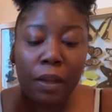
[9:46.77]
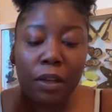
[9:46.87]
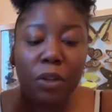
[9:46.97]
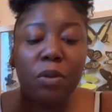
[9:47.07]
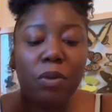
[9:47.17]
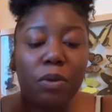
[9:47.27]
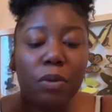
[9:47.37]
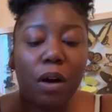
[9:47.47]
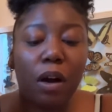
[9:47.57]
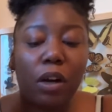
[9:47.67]

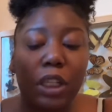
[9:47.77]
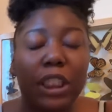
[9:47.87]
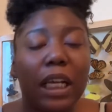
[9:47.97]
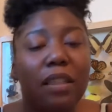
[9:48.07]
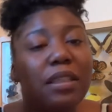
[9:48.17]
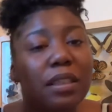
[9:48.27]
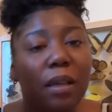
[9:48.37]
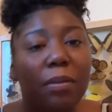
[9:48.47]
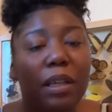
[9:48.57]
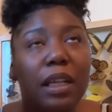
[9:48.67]
you are chasing
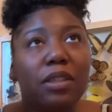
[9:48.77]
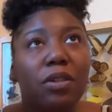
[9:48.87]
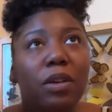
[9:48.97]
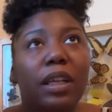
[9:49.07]
something that's going